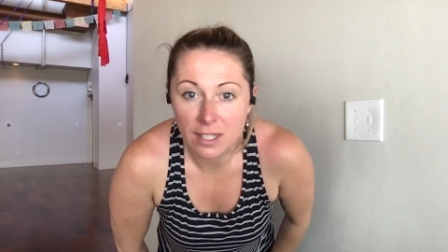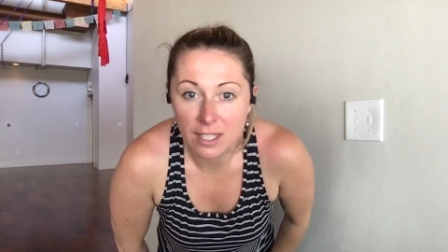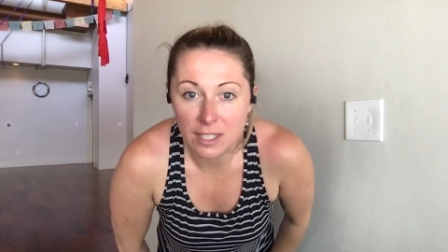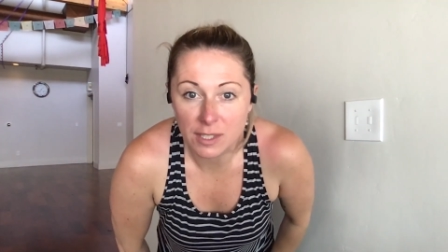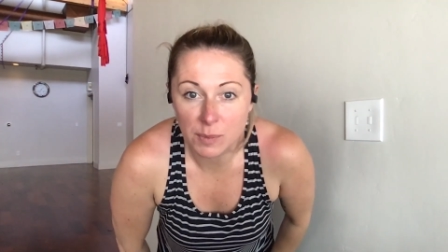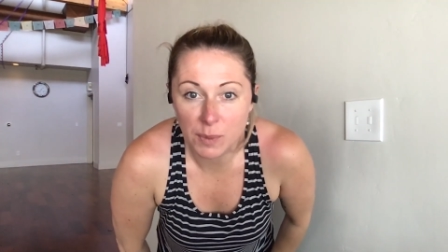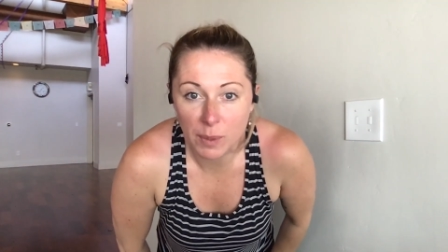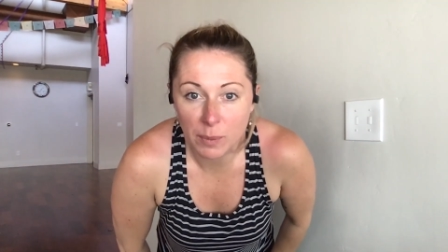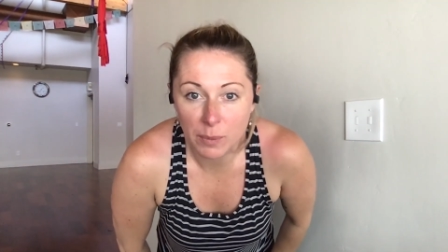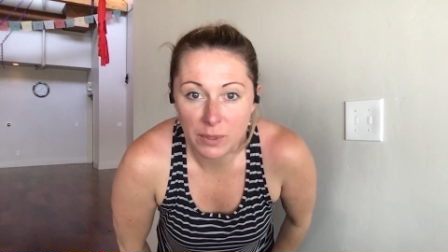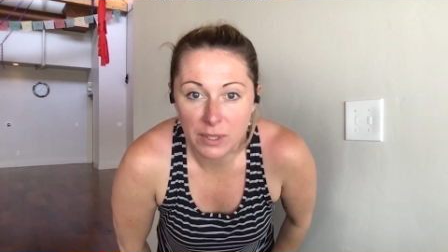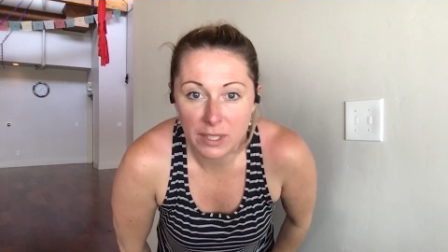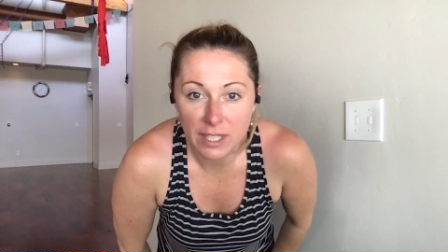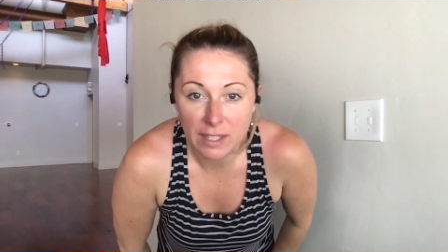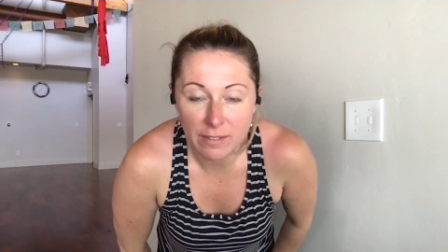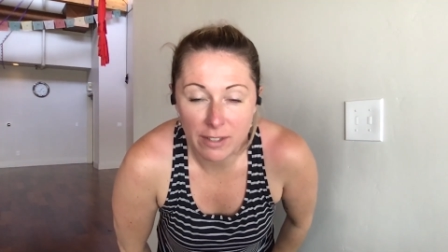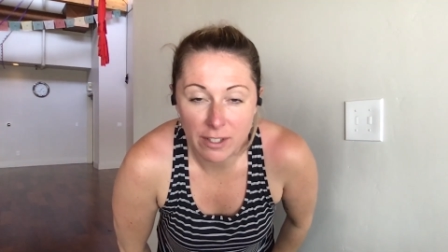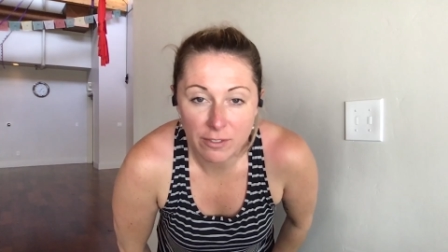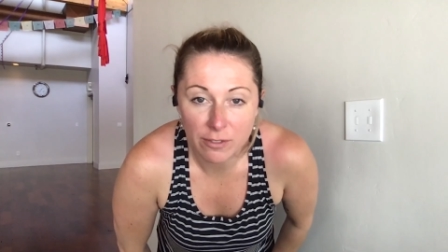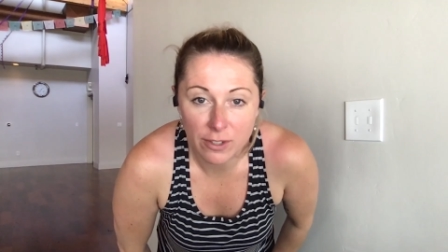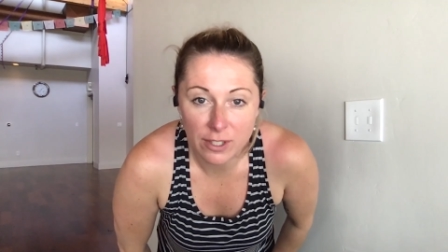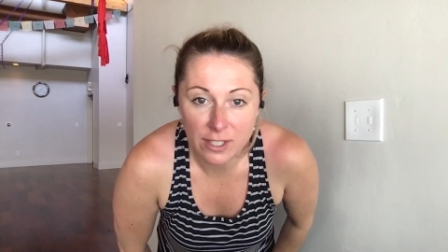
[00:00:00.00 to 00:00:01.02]
that's where we'll
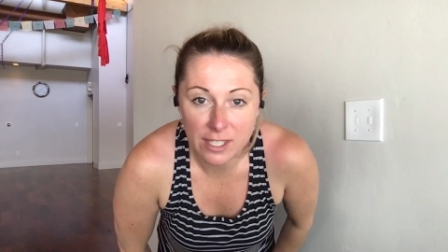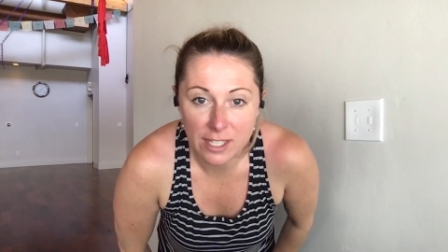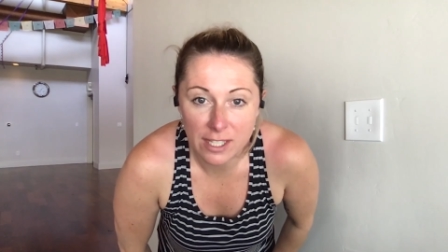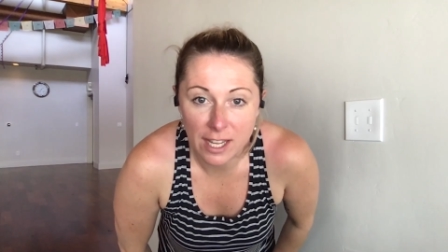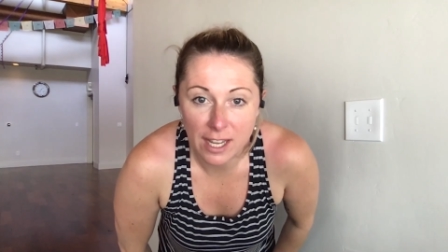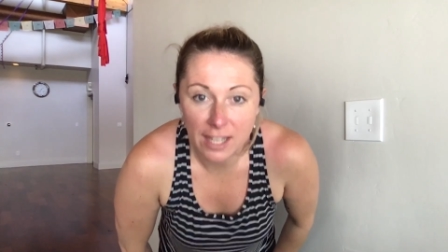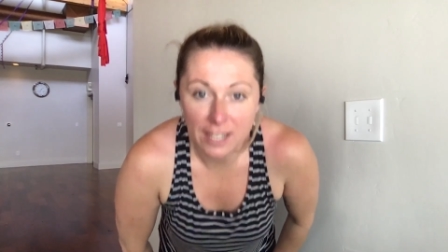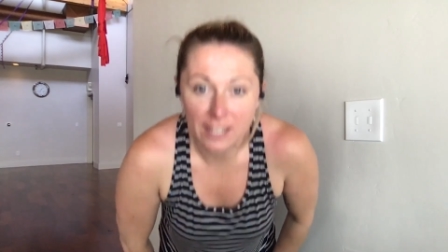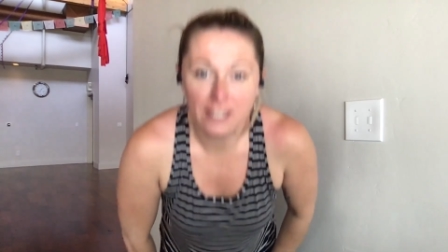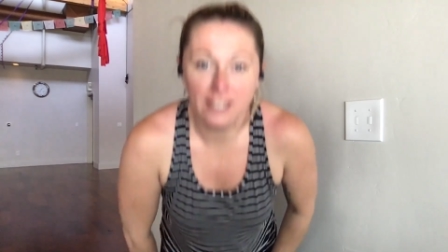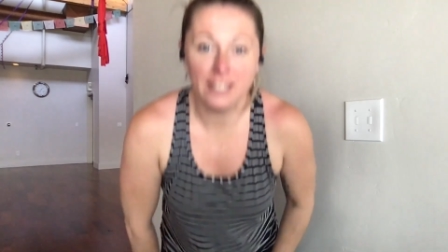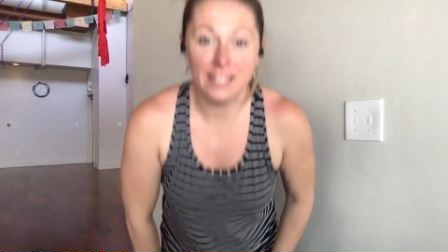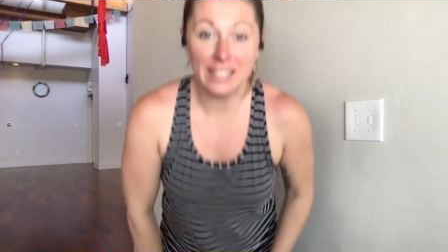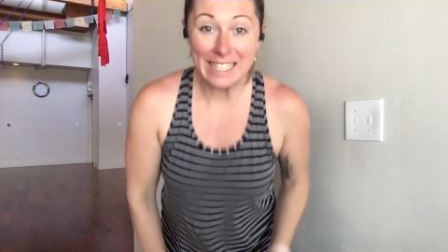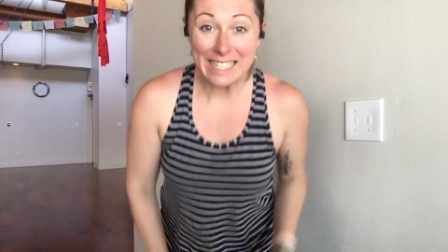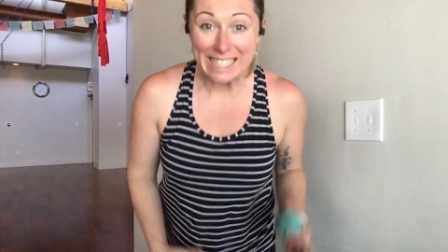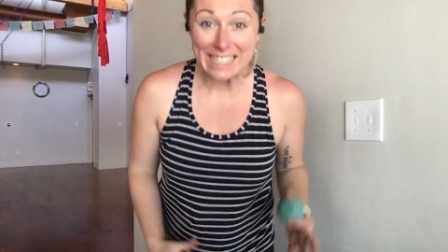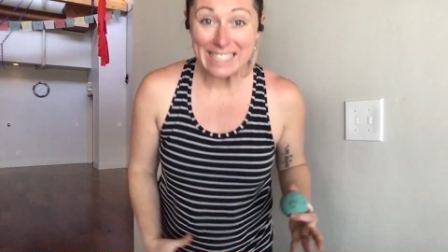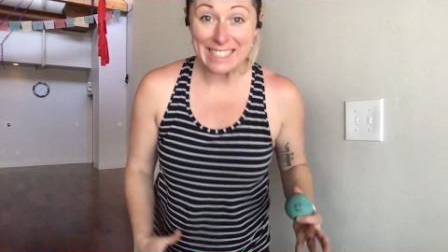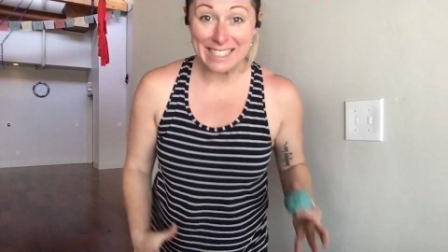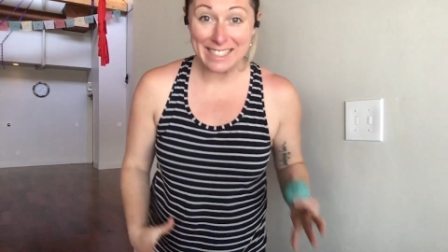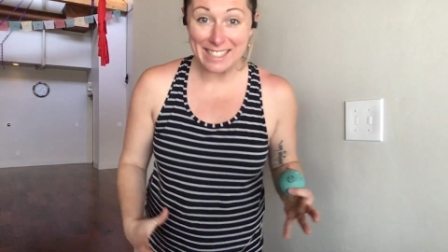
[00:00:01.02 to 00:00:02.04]
leave it for today.
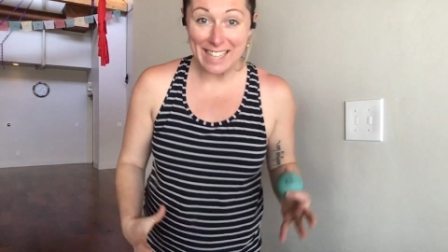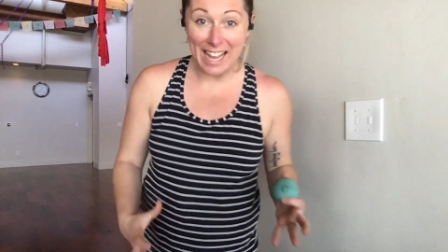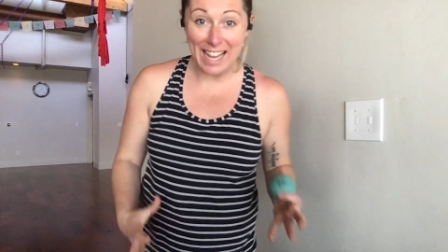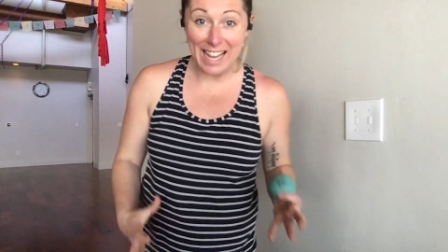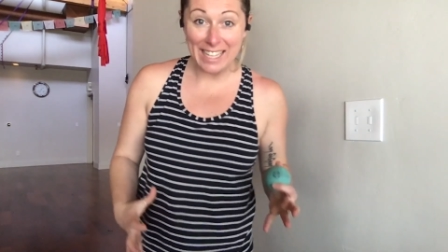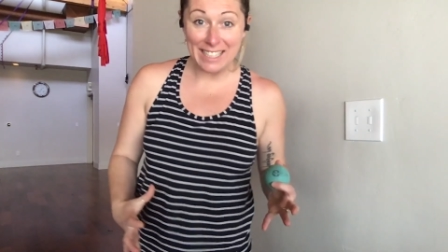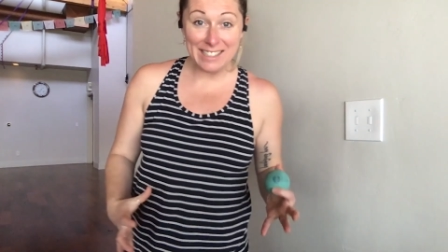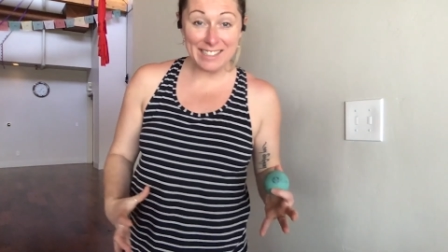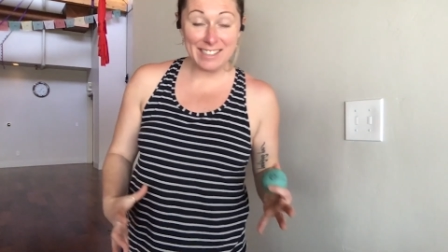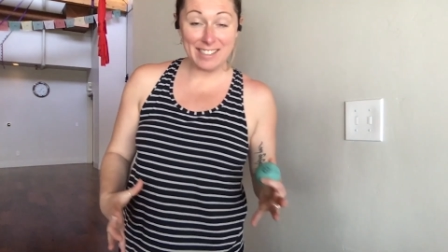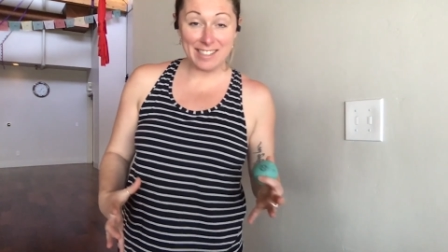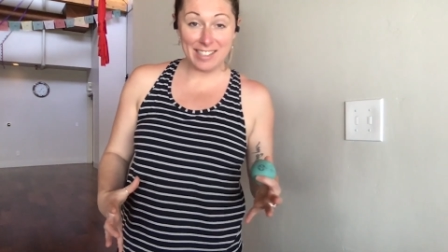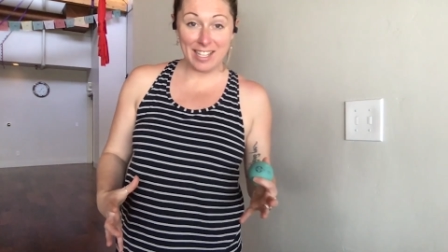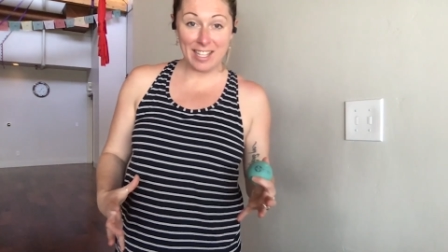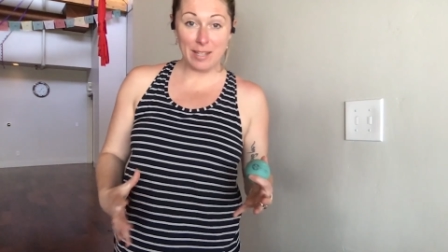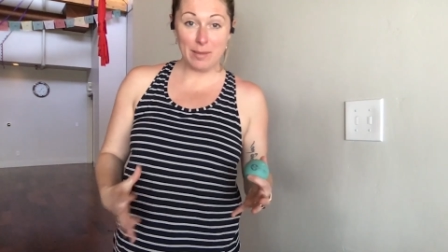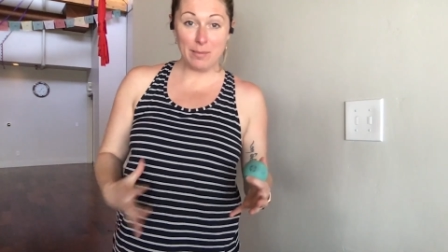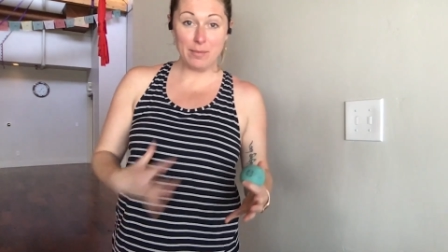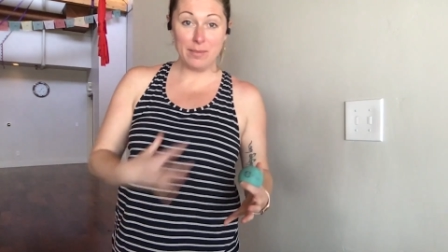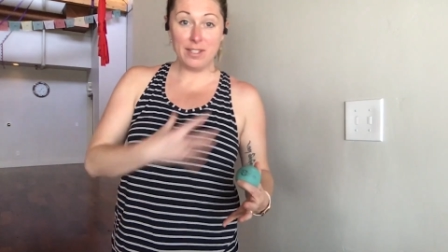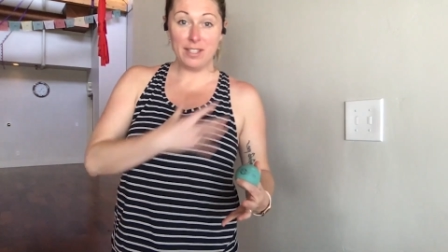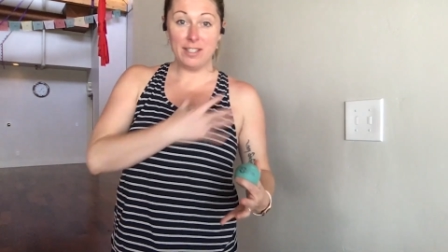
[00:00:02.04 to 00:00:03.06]
Side
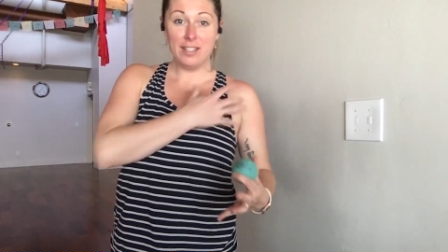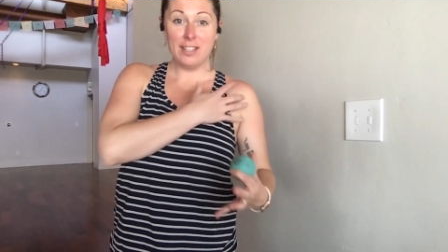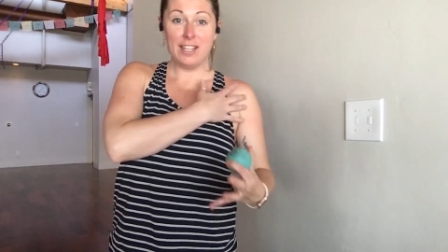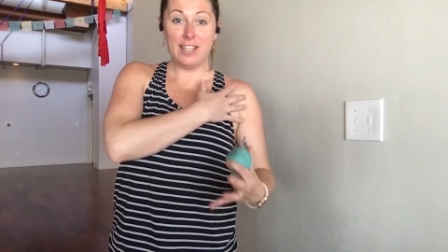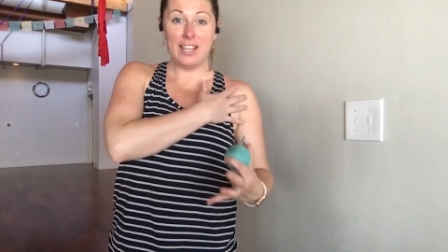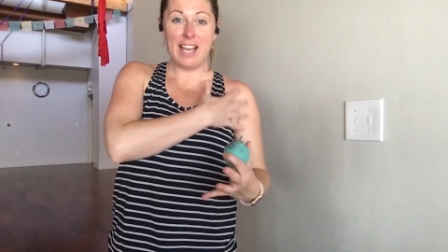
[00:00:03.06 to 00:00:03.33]
seam